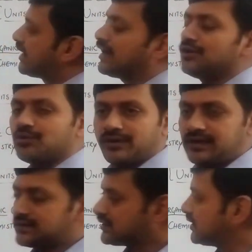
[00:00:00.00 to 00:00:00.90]
10
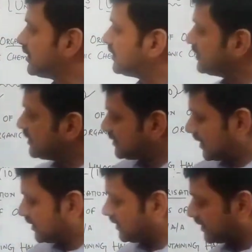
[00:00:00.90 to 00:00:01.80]
units. These
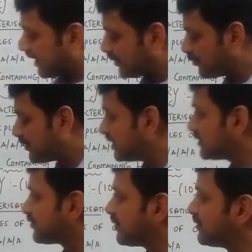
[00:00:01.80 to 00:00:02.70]
are the 10 units
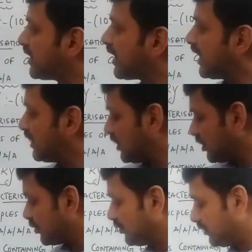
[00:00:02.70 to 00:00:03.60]
from the
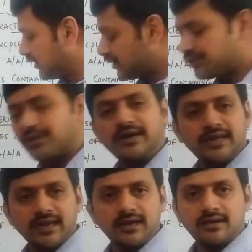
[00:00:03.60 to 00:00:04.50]
19 to
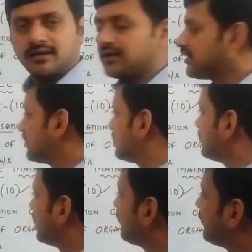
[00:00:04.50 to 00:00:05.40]
28.
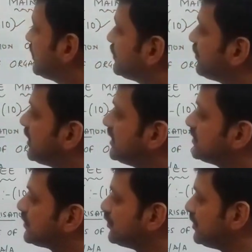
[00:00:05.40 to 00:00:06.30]
The first one
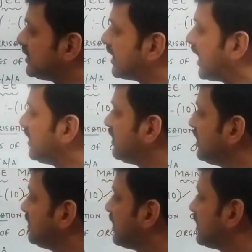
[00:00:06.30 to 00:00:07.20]
is unit
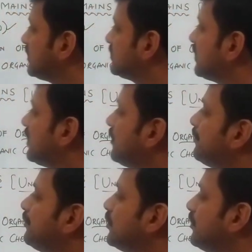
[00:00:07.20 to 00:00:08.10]
19, that is
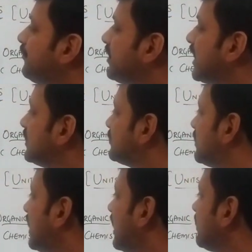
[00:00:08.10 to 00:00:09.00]

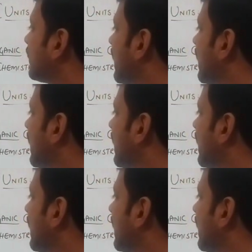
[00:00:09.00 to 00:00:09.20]
purification and